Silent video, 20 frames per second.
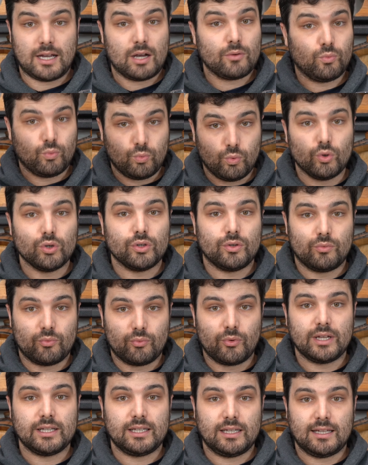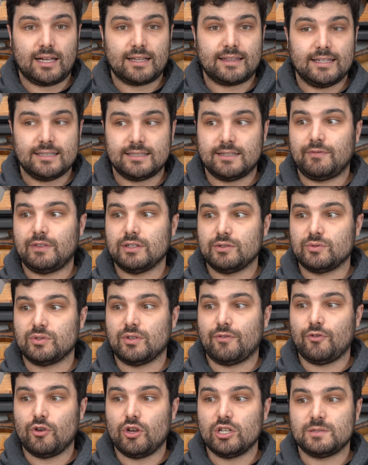I would really like this if this was
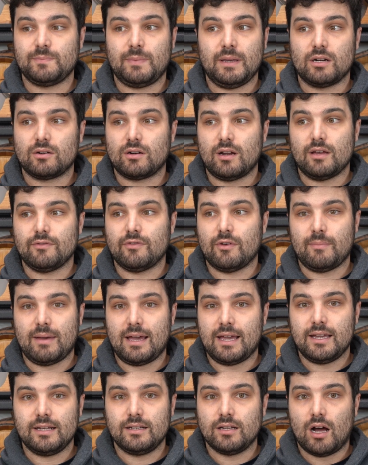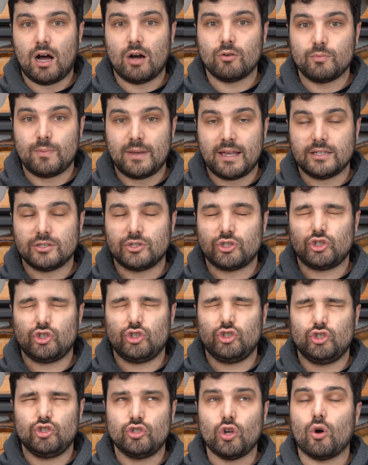the first beer I ever made. I would be
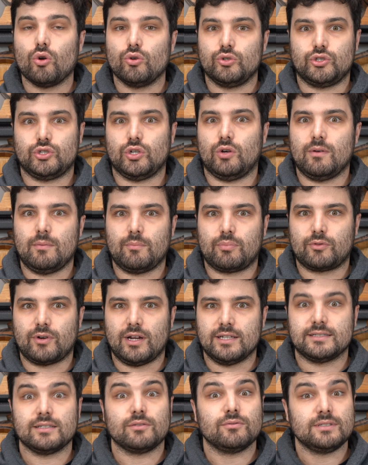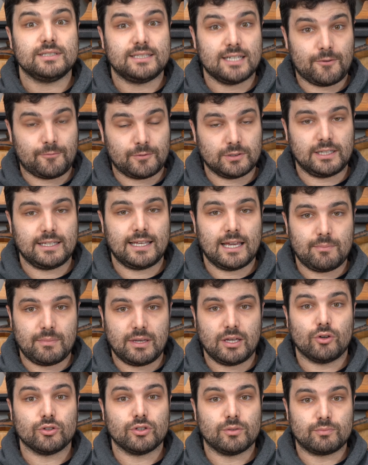so impressed. It would definitely get
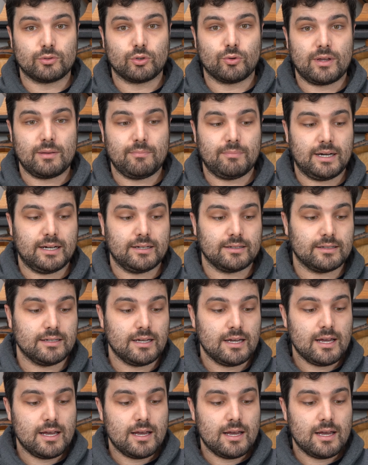me on the brewing bug.